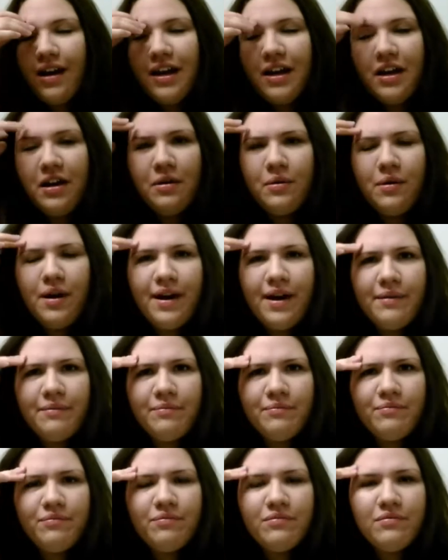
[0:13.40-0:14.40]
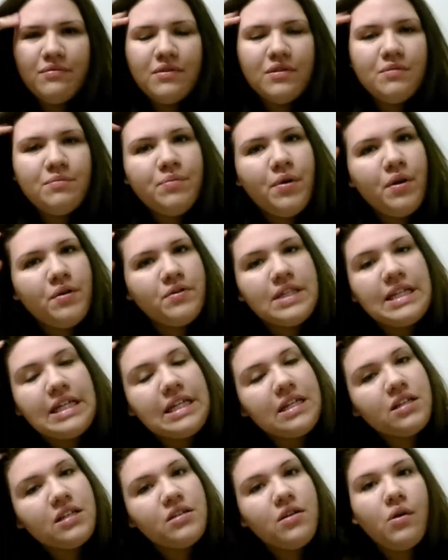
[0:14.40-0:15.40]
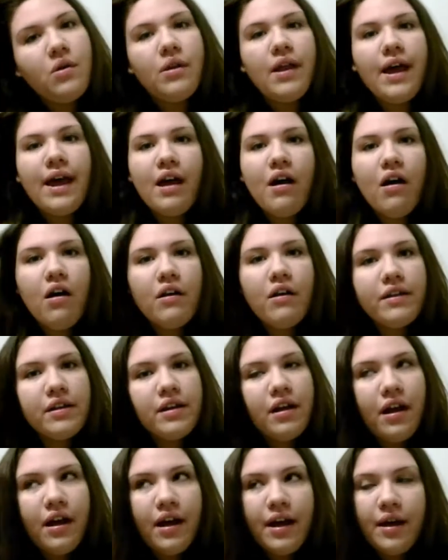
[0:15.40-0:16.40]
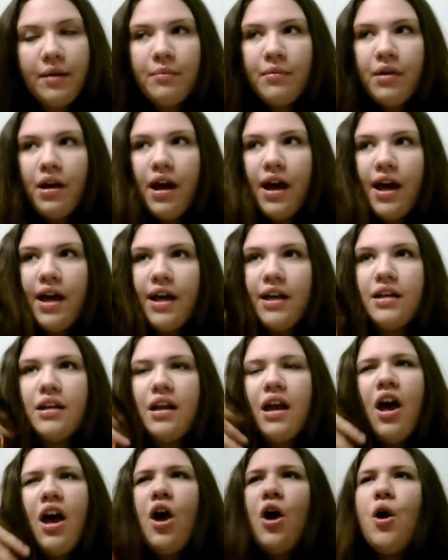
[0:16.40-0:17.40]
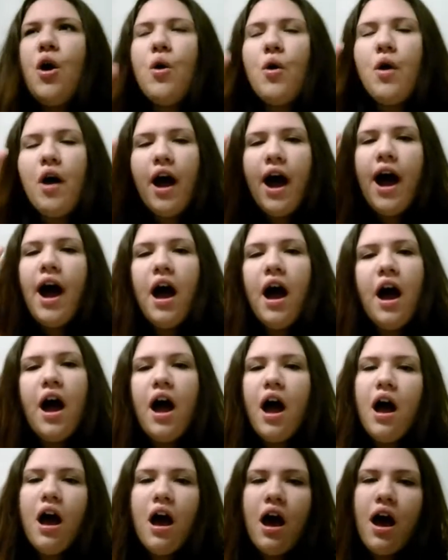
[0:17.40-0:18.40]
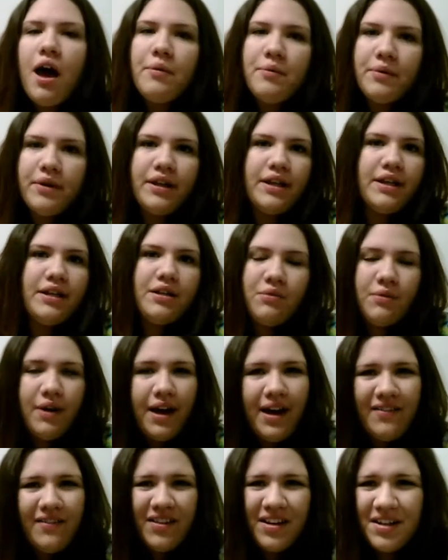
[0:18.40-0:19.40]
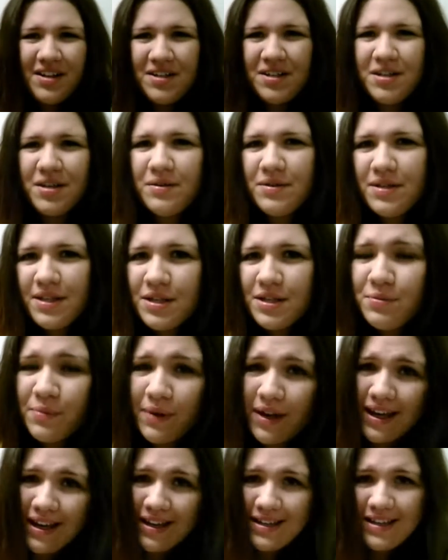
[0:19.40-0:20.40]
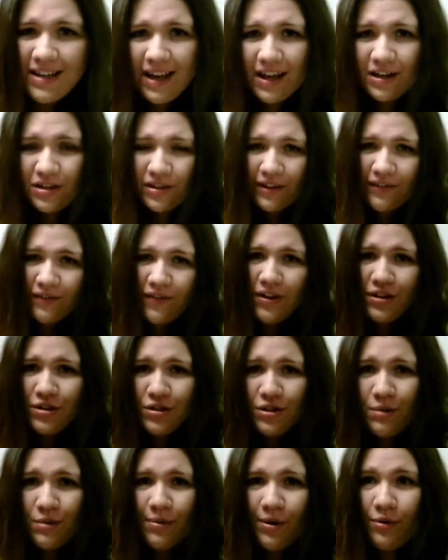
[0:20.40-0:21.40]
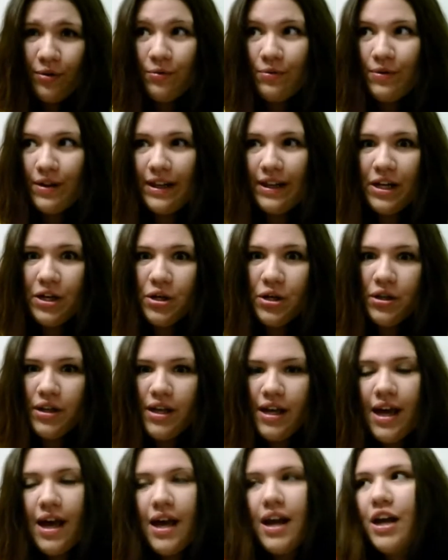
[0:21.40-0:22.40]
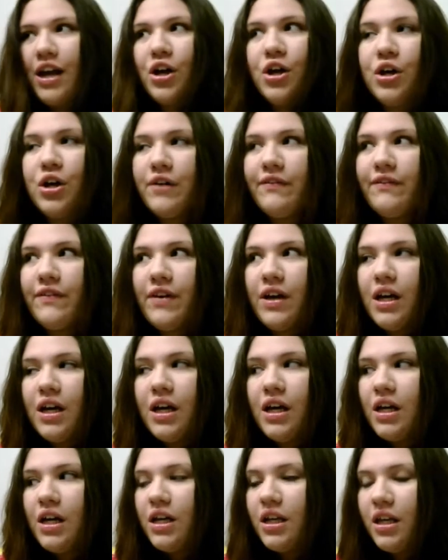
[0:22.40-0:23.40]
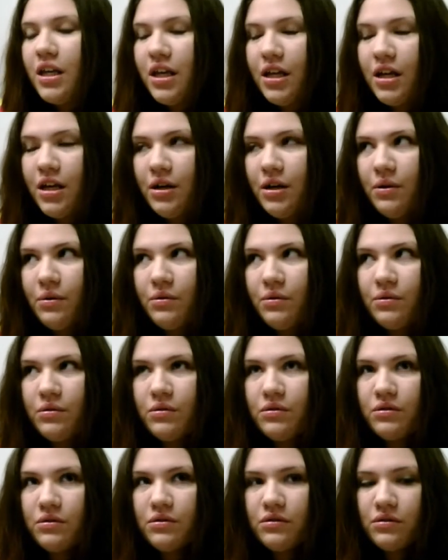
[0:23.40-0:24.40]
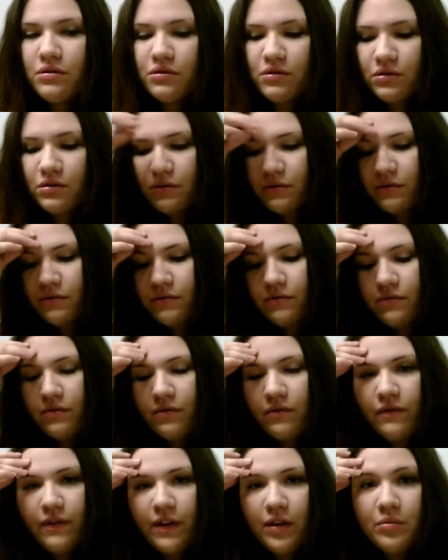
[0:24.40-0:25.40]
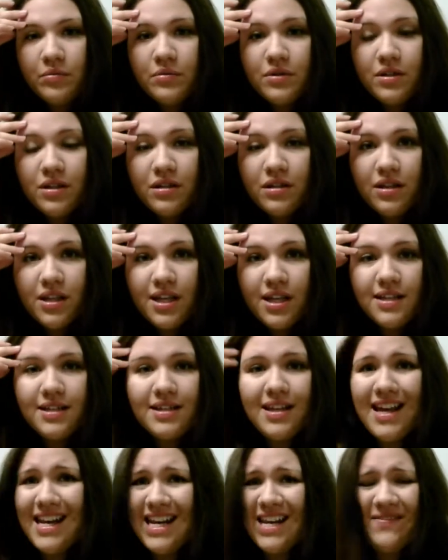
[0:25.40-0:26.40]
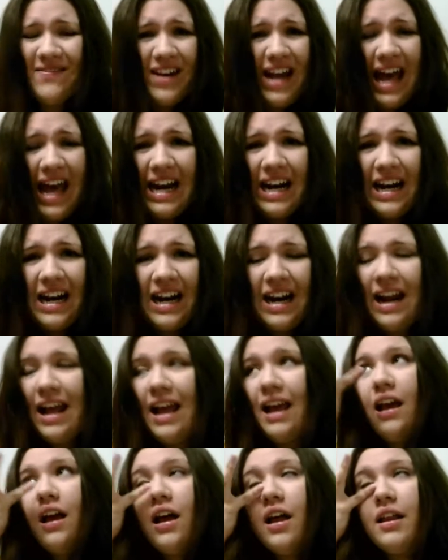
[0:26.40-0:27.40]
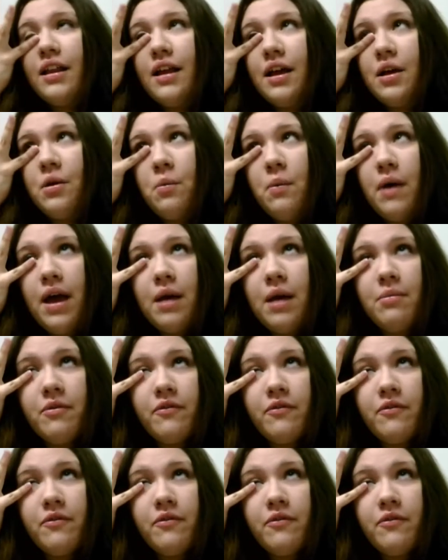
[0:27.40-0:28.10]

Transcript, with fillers: I know. I post these so late all the time, and I really don't have an excuse this week because I actually finished the book really early, and I could have, you know, filmed this and even edited it like way